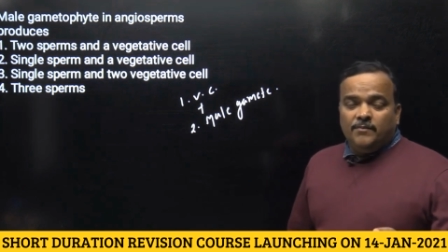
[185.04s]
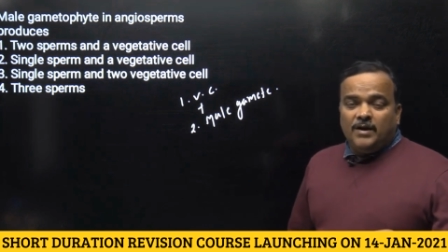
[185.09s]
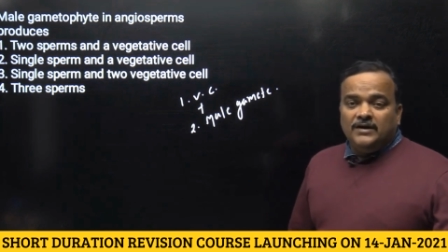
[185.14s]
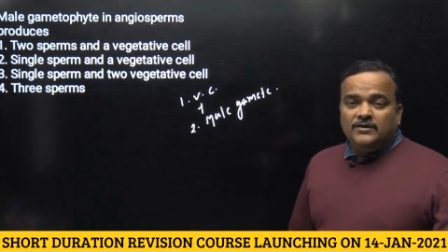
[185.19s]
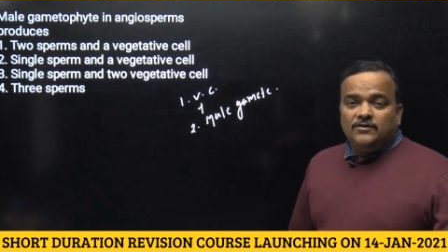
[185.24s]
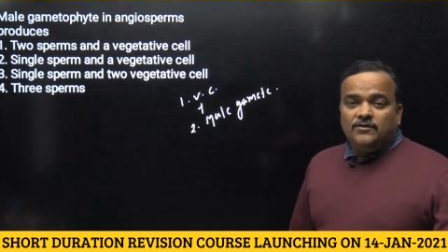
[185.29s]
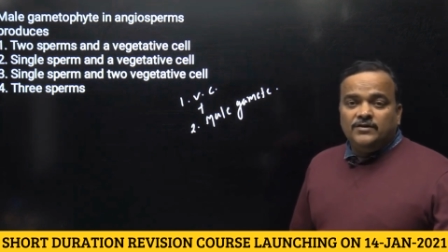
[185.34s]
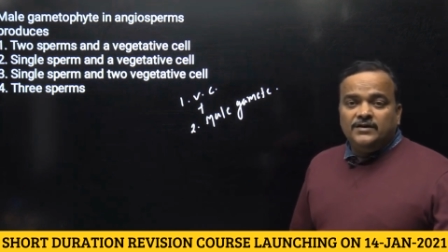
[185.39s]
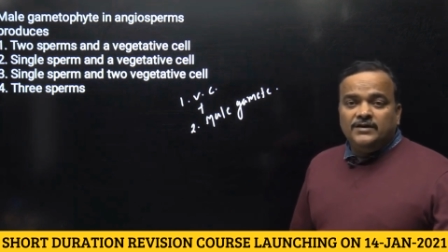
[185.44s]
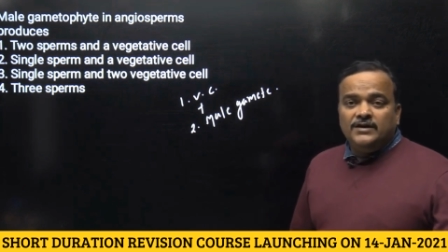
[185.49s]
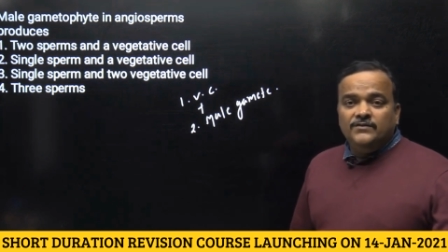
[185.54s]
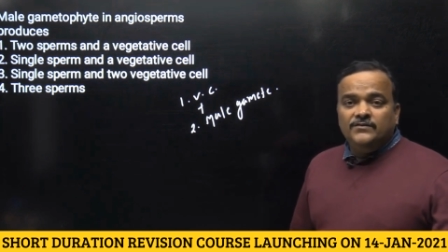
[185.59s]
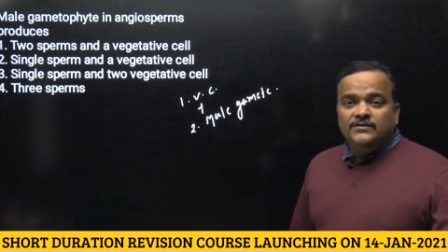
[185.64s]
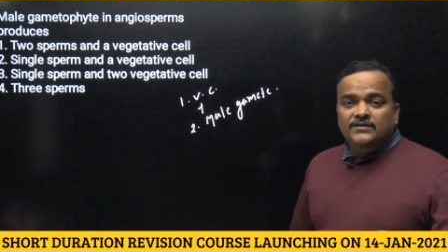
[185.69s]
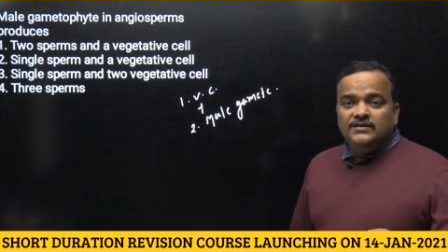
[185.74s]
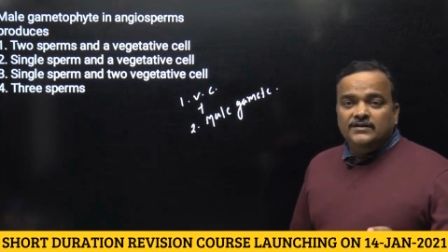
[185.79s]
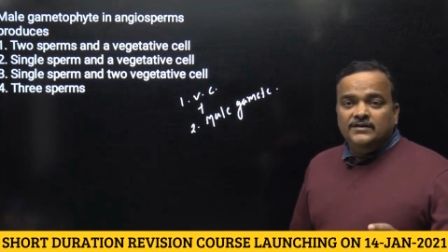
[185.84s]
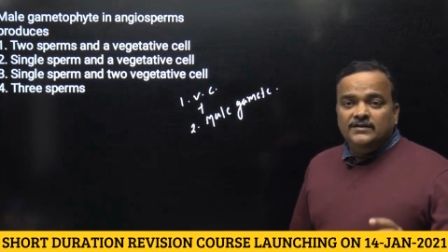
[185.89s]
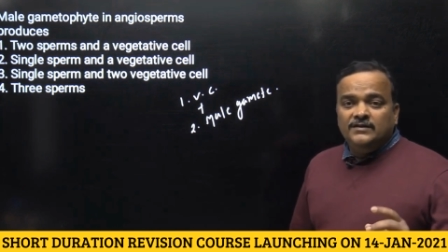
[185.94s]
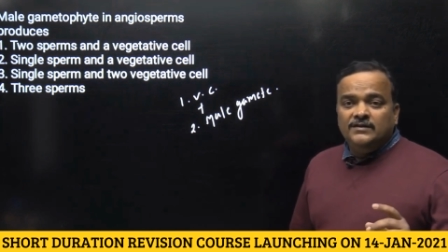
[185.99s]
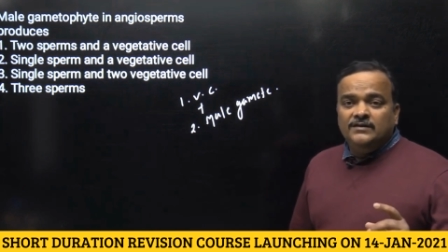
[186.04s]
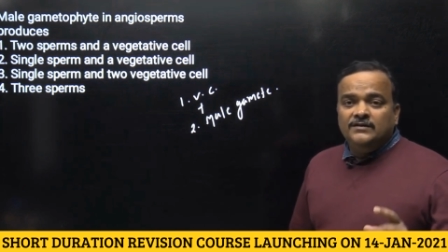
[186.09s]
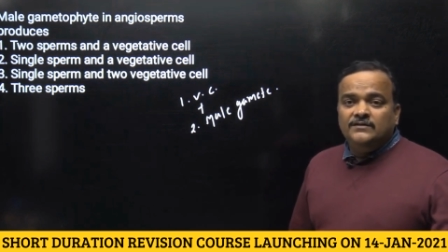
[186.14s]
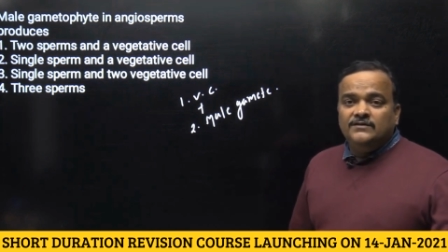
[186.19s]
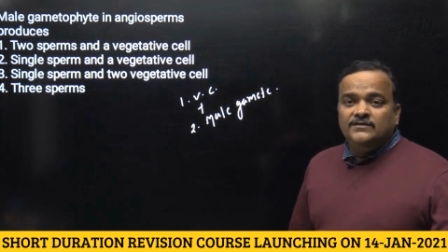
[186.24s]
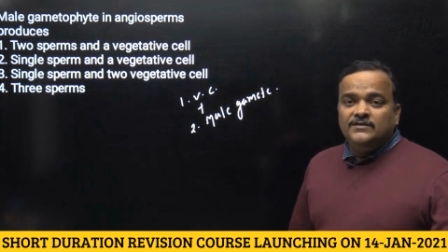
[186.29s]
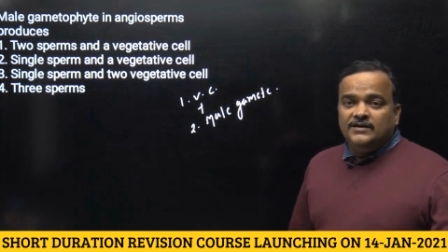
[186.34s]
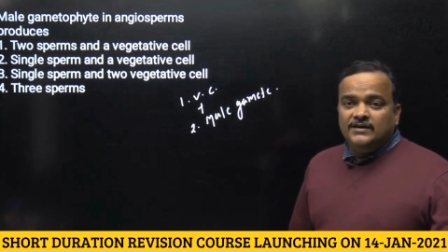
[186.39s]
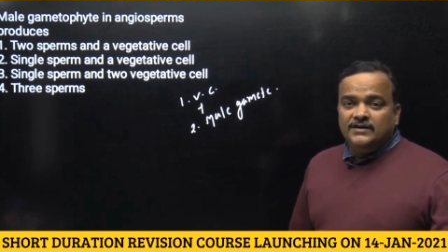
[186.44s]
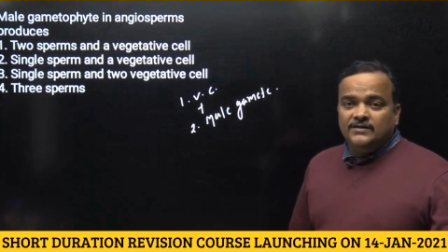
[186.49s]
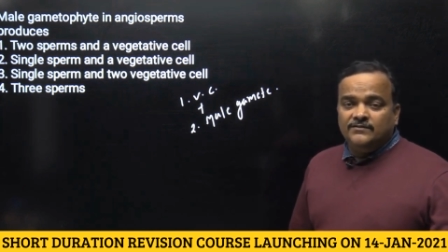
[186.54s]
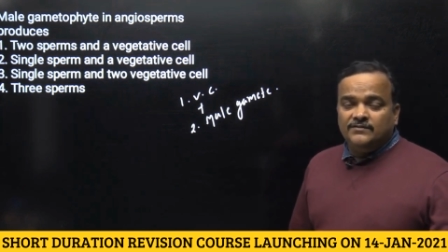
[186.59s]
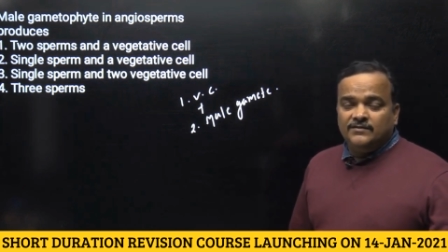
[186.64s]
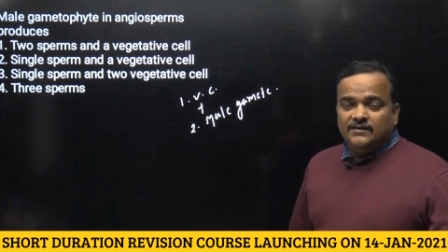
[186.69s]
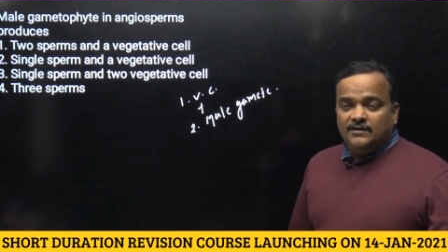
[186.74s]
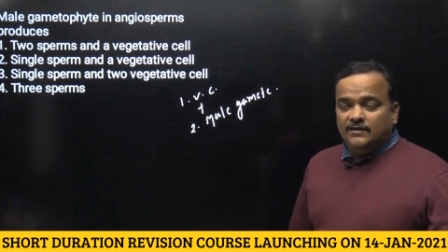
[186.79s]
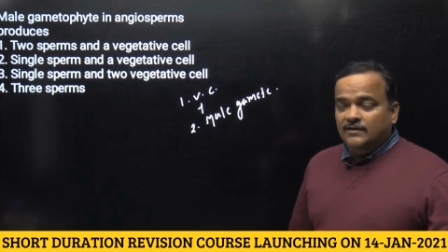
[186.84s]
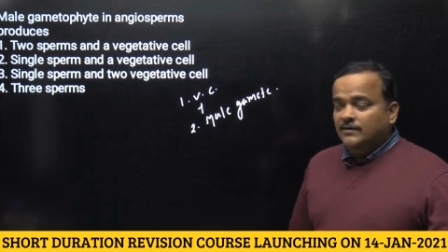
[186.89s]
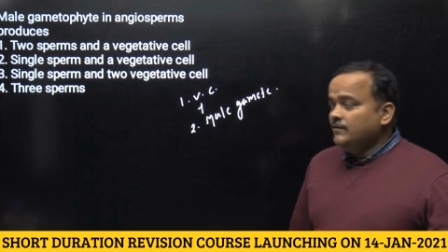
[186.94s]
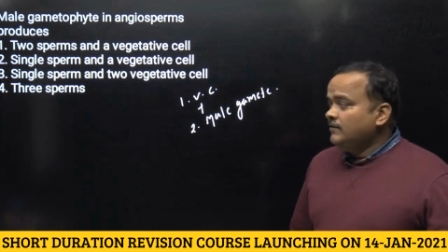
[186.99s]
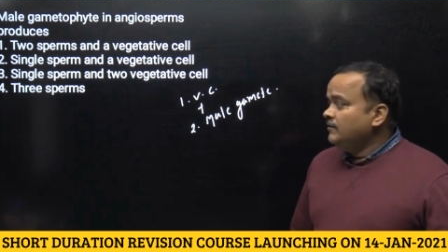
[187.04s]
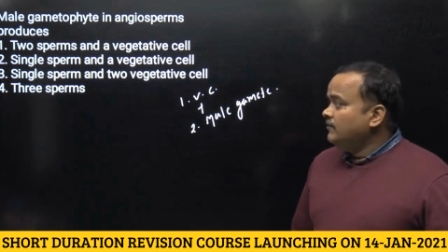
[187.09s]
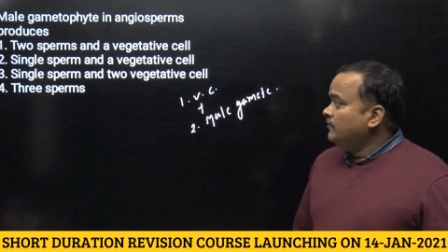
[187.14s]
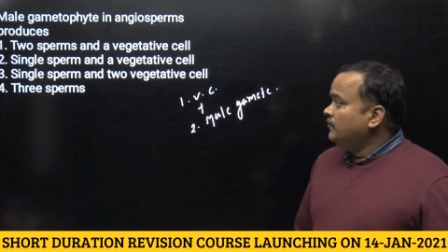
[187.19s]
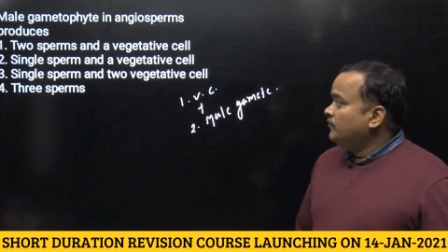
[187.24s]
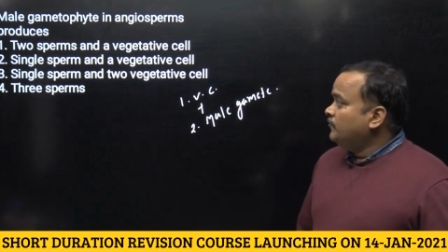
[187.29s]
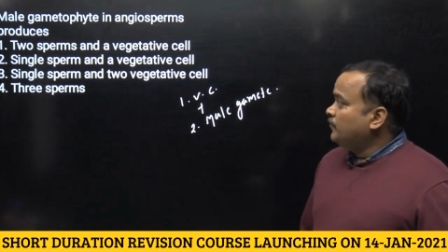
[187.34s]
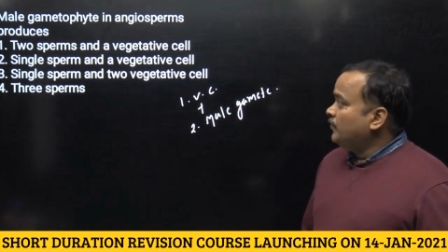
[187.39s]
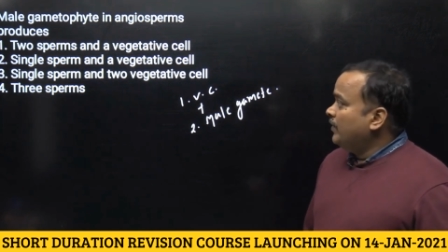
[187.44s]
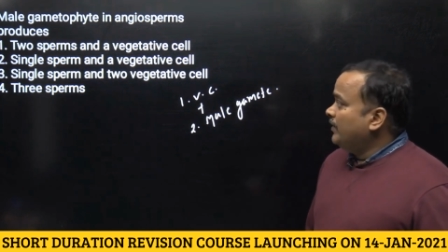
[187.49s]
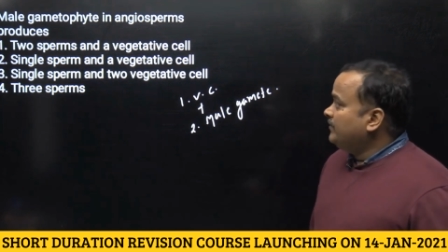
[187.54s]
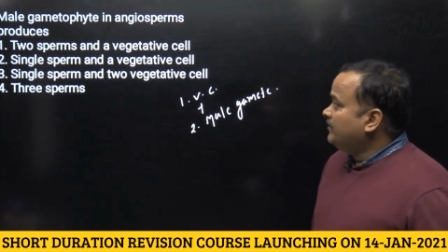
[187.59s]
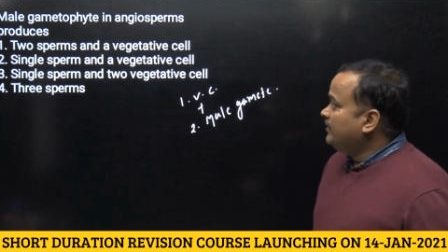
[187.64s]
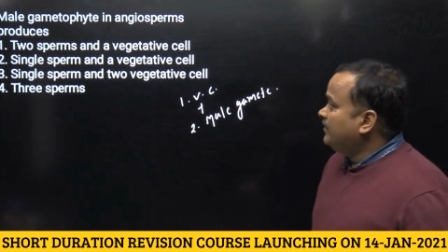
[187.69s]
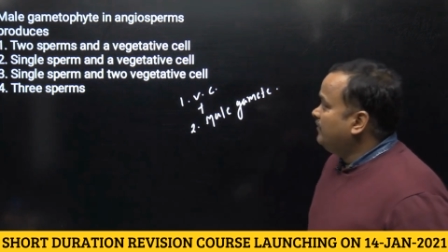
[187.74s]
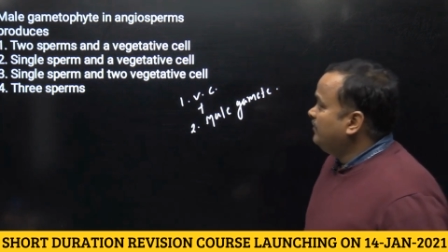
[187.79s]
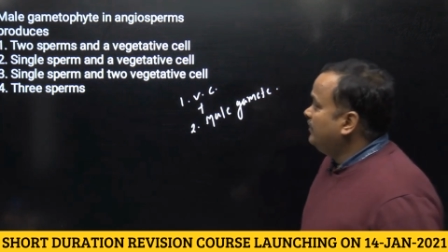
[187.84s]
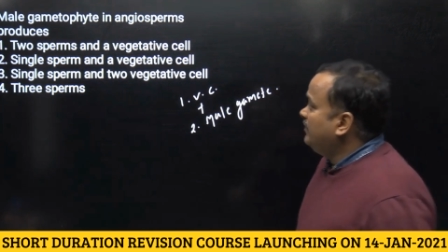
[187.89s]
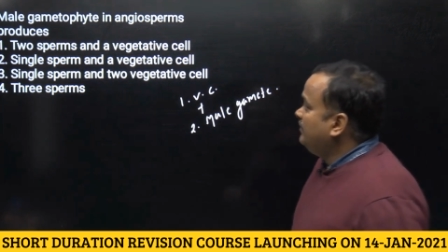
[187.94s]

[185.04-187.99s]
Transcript: mitotic division in generative cell. So answer